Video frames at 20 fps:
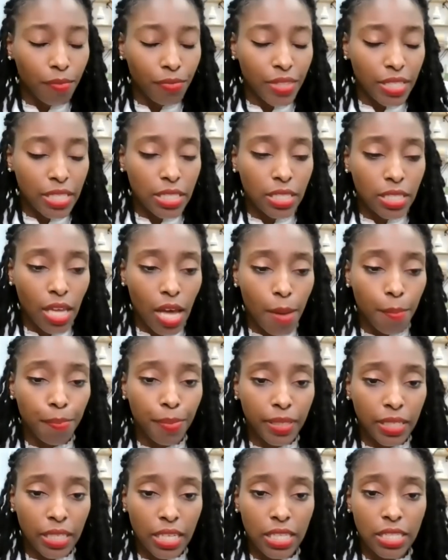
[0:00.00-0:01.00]
these
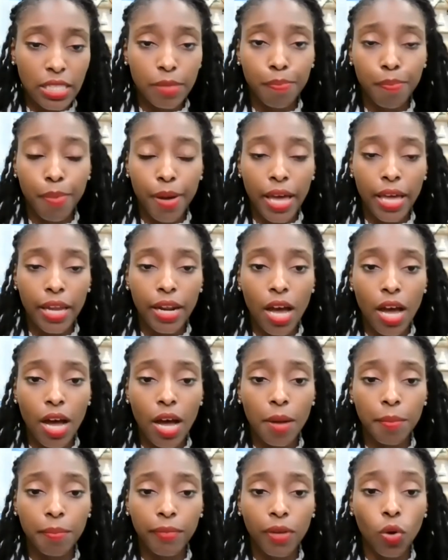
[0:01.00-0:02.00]
companies, but
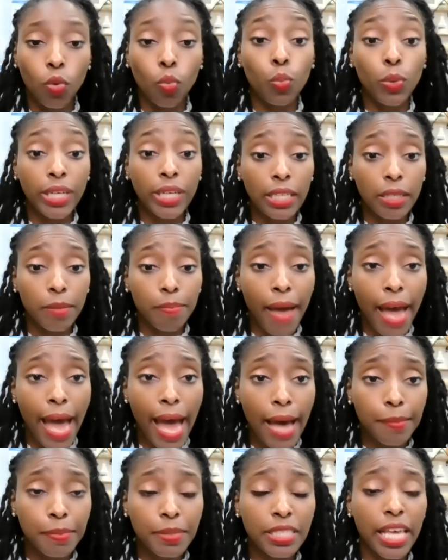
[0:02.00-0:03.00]
Weed
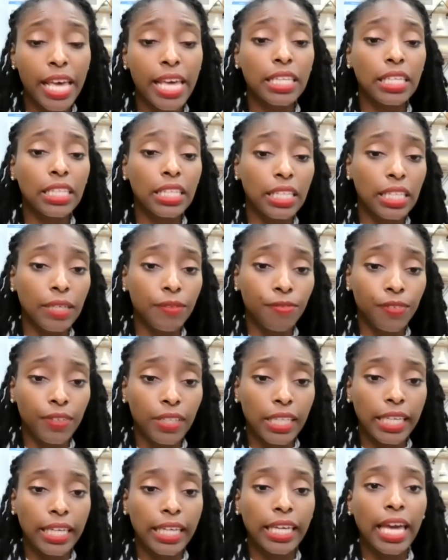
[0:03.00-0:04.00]
Maps and
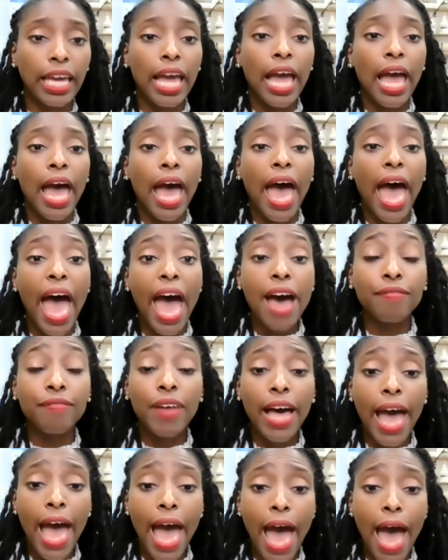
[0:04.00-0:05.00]
Leafly have
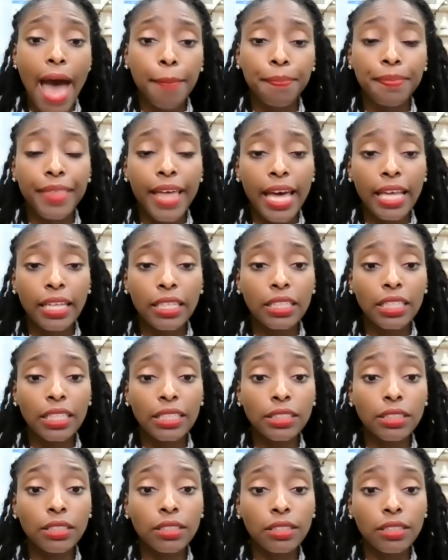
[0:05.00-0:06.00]
an app that
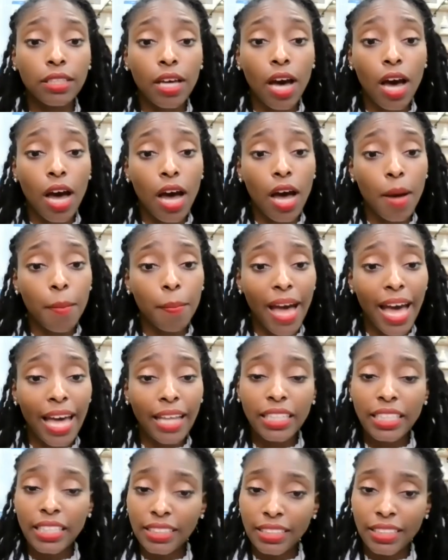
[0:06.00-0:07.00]
lists at
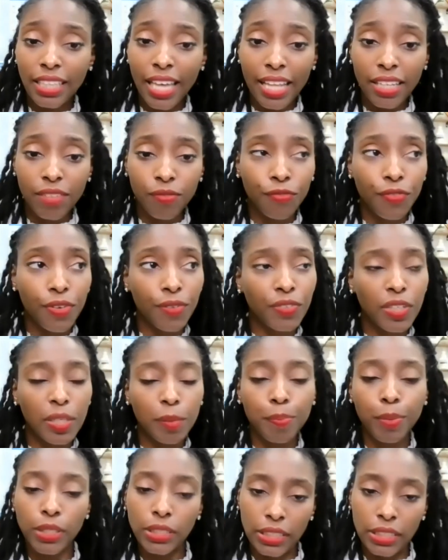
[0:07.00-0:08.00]
least
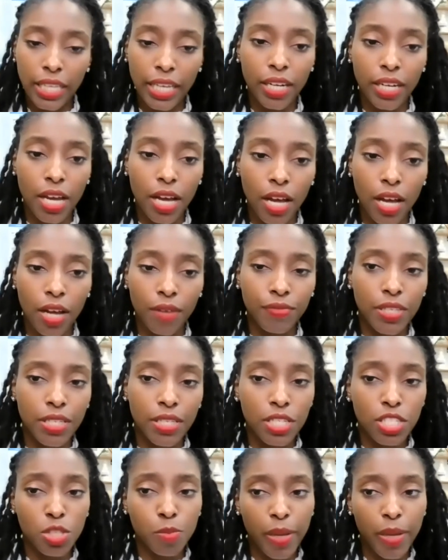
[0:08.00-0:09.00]
50% of the
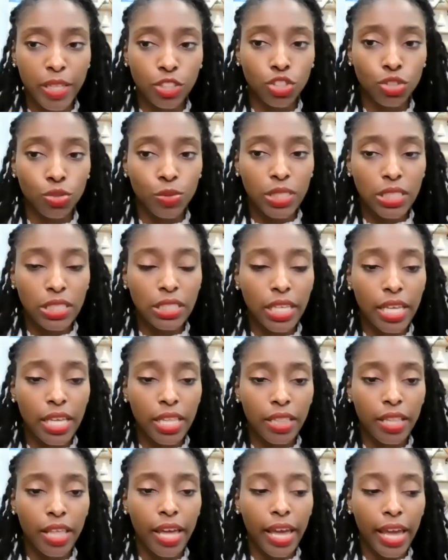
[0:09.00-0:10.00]
dispensaries
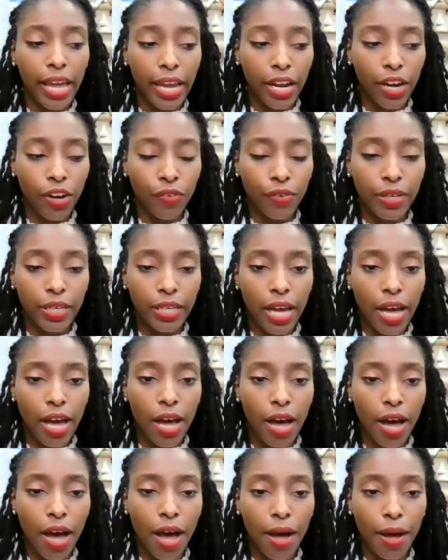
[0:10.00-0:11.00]
in the
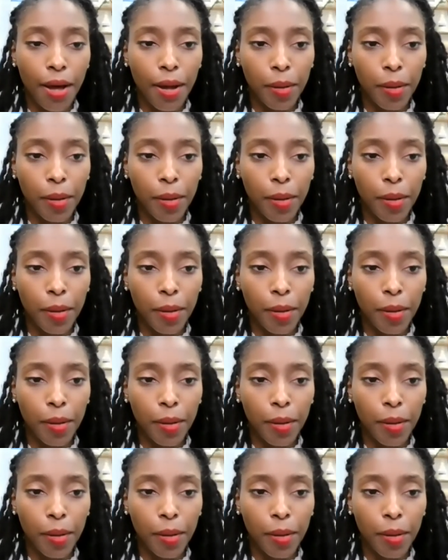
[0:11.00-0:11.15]
area.